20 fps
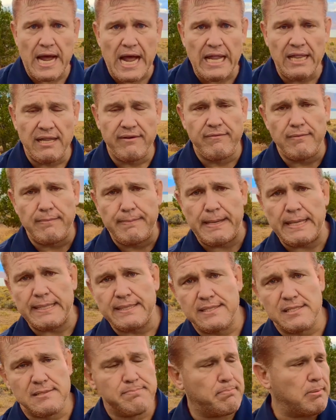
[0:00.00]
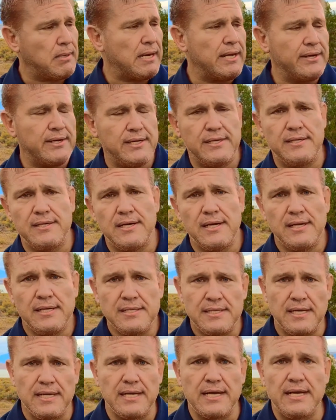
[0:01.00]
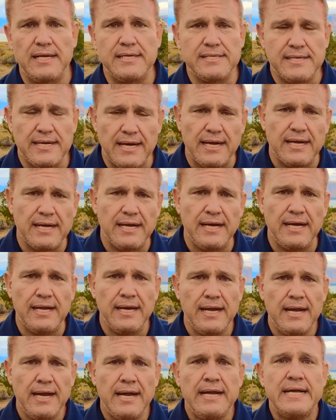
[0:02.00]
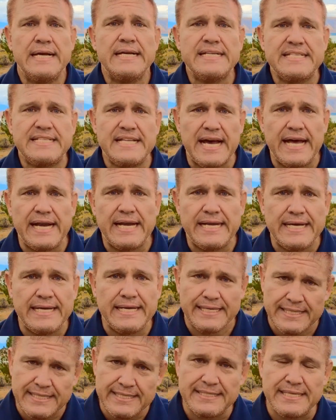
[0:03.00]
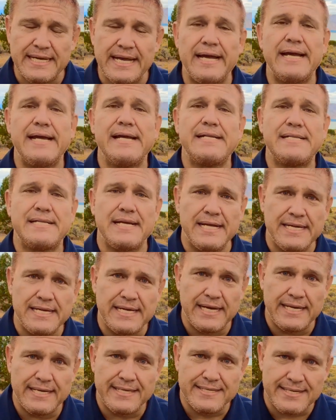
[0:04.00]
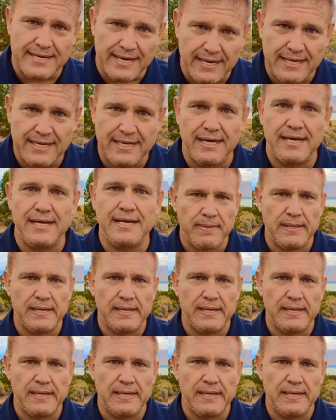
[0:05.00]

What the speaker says: I love about this Browning 10 gauge shotgun is that it is a 10 gauge shotgun.